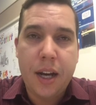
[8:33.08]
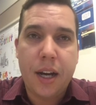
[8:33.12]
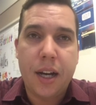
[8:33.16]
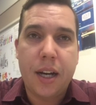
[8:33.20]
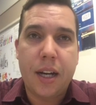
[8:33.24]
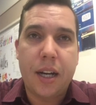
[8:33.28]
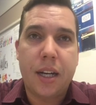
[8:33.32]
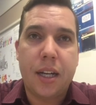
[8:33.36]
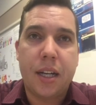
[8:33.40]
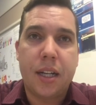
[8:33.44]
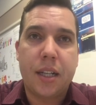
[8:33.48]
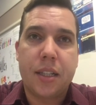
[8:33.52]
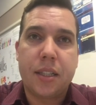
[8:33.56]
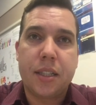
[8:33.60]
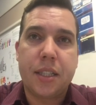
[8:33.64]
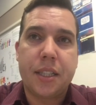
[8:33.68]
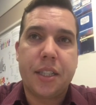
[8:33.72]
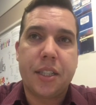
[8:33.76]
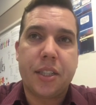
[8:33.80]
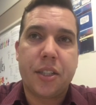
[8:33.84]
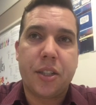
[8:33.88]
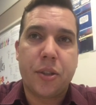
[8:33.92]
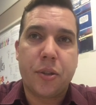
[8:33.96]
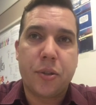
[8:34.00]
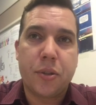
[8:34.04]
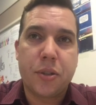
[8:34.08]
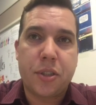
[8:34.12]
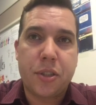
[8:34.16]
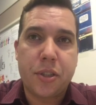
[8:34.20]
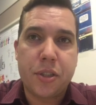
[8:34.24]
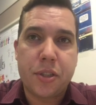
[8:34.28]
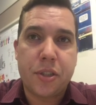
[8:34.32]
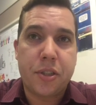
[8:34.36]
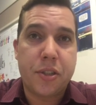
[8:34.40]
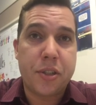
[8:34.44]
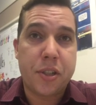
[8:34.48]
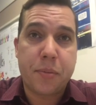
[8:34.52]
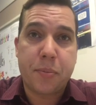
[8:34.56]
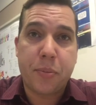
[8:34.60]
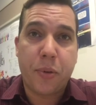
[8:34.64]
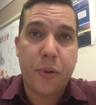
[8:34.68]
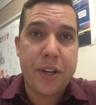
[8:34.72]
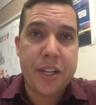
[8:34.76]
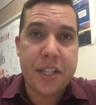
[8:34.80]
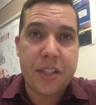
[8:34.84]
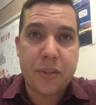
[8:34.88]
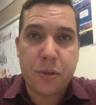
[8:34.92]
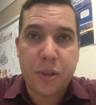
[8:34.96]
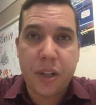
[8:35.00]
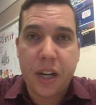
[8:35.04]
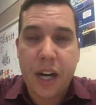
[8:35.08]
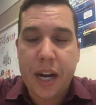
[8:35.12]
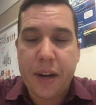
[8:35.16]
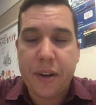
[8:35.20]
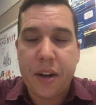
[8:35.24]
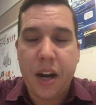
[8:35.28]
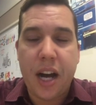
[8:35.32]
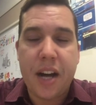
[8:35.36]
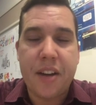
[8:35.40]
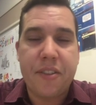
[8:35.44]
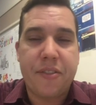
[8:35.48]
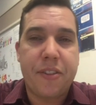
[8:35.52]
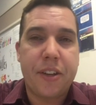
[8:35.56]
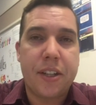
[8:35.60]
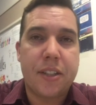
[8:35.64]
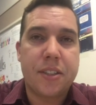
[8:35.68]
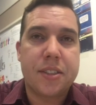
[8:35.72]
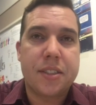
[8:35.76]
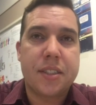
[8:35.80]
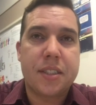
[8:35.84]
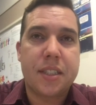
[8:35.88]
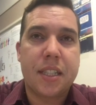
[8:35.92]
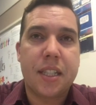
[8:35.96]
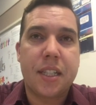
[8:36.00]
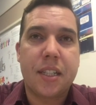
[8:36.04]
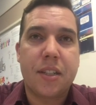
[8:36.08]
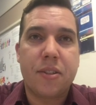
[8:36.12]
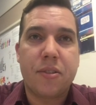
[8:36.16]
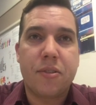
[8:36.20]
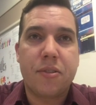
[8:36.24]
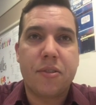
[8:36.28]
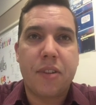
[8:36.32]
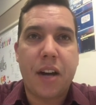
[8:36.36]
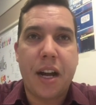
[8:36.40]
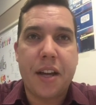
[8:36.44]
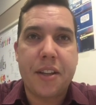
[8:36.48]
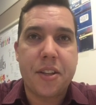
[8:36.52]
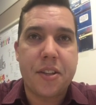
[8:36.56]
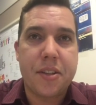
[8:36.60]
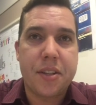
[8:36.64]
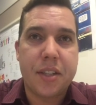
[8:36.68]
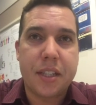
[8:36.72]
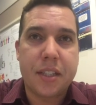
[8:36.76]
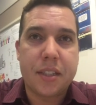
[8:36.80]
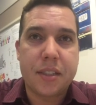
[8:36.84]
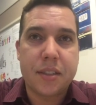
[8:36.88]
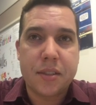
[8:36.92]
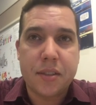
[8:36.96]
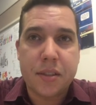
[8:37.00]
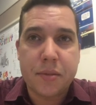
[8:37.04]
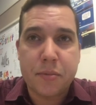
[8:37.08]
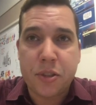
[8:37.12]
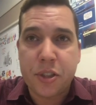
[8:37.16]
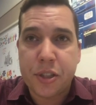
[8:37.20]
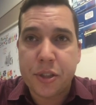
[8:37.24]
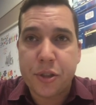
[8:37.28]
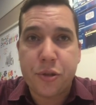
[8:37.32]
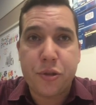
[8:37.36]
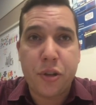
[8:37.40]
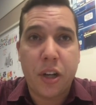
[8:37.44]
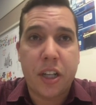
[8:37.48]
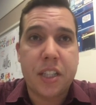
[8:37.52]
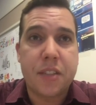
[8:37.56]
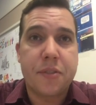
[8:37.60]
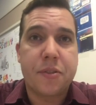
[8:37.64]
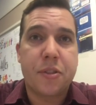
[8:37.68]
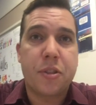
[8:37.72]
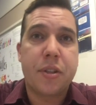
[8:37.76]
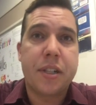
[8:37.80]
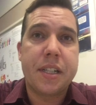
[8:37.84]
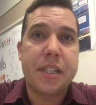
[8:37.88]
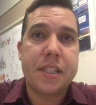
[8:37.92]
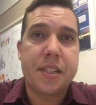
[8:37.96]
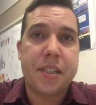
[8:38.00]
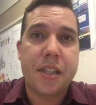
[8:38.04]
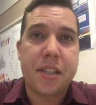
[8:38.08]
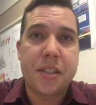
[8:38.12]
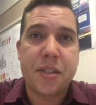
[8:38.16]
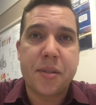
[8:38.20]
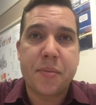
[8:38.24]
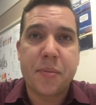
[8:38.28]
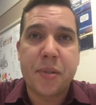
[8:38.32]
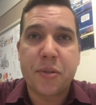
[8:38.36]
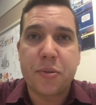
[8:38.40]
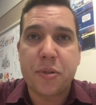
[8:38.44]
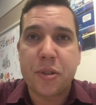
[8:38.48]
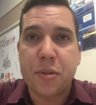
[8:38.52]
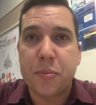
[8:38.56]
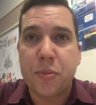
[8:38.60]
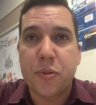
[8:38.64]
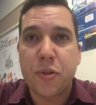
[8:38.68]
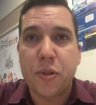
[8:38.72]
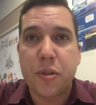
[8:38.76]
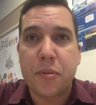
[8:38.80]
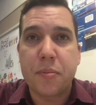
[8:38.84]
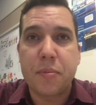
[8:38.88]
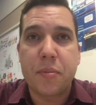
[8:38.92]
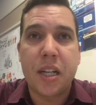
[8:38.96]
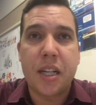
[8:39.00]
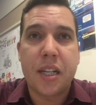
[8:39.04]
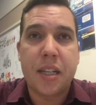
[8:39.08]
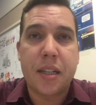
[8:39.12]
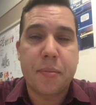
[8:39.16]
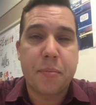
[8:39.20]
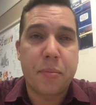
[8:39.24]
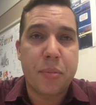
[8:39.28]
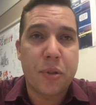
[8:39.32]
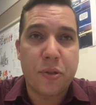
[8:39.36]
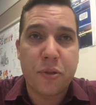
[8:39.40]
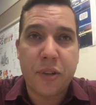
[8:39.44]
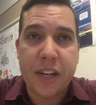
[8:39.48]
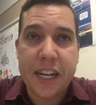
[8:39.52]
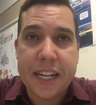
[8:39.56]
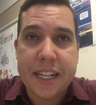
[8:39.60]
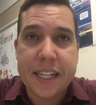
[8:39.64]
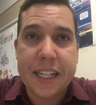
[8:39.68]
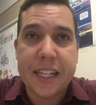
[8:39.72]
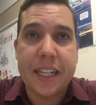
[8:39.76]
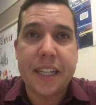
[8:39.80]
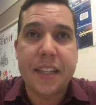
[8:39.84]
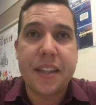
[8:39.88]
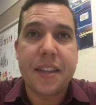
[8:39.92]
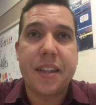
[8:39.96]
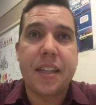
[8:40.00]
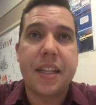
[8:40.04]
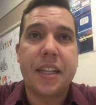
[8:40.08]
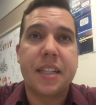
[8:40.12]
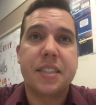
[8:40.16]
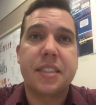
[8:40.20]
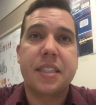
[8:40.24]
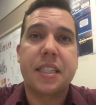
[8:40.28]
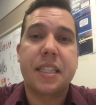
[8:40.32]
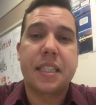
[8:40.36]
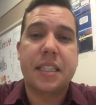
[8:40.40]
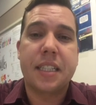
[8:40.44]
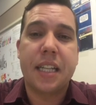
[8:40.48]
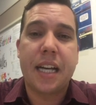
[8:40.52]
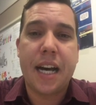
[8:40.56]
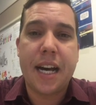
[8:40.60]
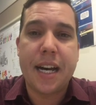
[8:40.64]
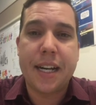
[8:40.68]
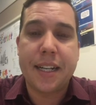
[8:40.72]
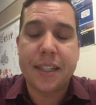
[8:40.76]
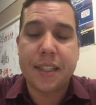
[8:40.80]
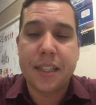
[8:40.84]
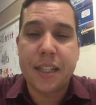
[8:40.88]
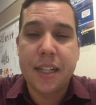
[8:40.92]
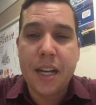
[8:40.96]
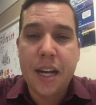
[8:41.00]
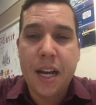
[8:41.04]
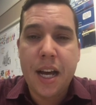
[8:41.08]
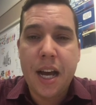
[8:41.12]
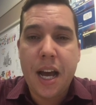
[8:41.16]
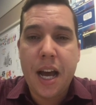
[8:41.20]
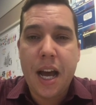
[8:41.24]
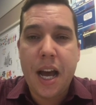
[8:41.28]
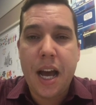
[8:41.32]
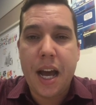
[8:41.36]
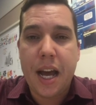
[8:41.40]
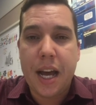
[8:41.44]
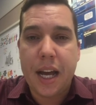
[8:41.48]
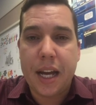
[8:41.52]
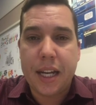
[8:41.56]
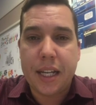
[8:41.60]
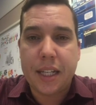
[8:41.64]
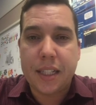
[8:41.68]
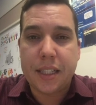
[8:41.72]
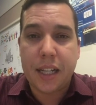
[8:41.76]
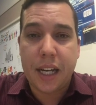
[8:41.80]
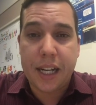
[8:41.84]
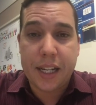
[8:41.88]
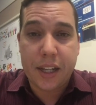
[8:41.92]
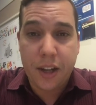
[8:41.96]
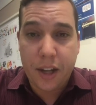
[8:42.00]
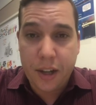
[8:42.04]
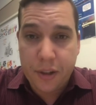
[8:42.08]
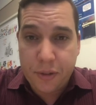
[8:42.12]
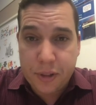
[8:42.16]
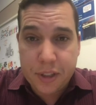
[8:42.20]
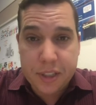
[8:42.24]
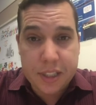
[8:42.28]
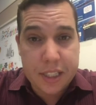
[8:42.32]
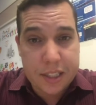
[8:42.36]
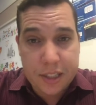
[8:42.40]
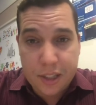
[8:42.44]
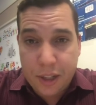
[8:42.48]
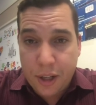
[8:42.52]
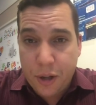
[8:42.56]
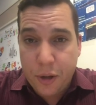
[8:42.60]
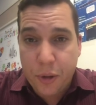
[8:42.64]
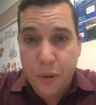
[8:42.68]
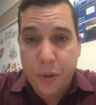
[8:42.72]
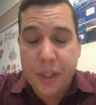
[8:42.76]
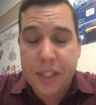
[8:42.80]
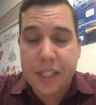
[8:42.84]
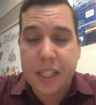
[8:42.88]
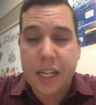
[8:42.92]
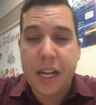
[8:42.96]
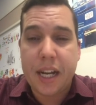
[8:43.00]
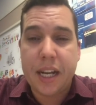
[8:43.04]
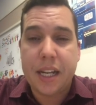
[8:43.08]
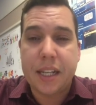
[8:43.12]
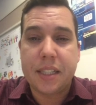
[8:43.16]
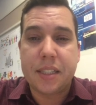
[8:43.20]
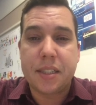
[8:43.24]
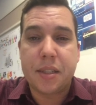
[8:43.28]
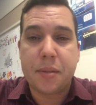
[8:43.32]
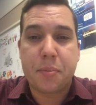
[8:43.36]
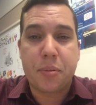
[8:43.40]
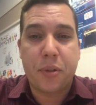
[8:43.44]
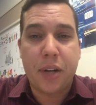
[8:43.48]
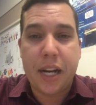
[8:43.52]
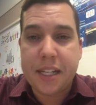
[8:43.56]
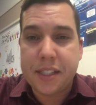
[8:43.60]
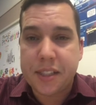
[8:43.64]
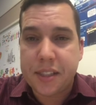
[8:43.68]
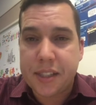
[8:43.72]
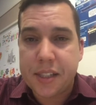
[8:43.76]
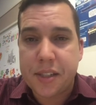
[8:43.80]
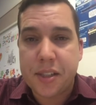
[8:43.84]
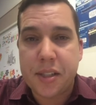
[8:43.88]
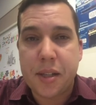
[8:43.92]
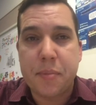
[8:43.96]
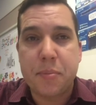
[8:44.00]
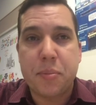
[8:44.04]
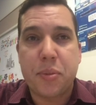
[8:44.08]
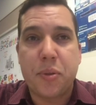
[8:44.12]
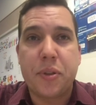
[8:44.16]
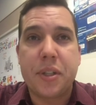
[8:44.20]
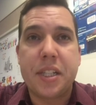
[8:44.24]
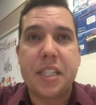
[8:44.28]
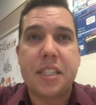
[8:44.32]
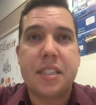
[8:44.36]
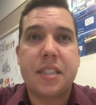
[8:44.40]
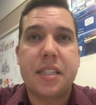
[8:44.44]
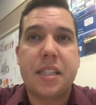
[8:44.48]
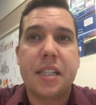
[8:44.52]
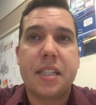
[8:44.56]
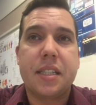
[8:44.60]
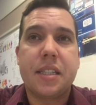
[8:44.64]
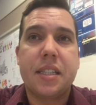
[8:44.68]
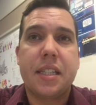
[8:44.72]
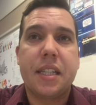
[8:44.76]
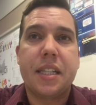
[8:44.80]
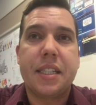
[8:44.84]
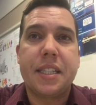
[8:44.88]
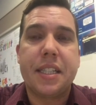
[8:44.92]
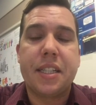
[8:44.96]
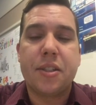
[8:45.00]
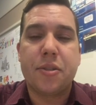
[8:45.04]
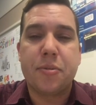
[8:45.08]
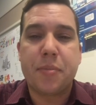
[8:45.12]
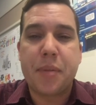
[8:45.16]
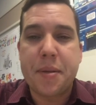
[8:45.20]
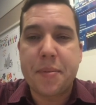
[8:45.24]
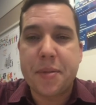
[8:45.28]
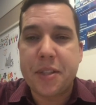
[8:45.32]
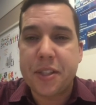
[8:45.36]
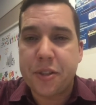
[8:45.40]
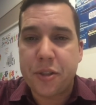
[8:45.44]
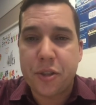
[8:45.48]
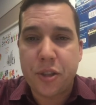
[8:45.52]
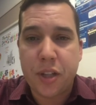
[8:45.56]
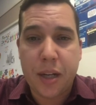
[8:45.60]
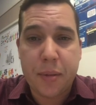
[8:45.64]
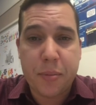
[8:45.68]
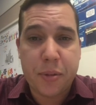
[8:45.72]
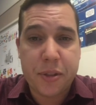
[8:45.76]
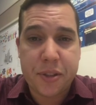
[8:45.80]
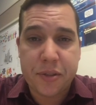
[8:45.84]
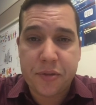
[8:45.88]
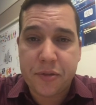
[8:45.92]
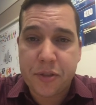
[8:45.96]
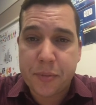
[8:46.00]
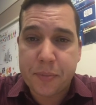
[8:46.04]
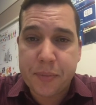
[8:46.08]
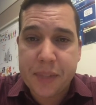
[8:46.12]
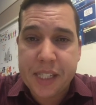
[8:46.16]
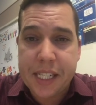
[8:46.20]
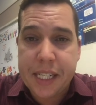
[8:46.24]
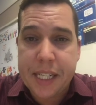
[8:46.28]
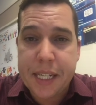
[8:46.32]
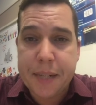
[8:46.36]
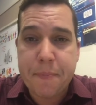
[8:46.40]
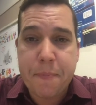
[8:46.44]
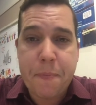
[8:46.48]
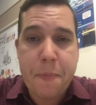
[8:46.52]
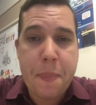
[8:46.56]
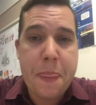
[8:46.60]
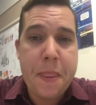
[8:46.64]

To the point of where I felt rather than constructive criticism, it was more berating and things like that. And I got really low and depressed at some points that maybe this job wasn't for me.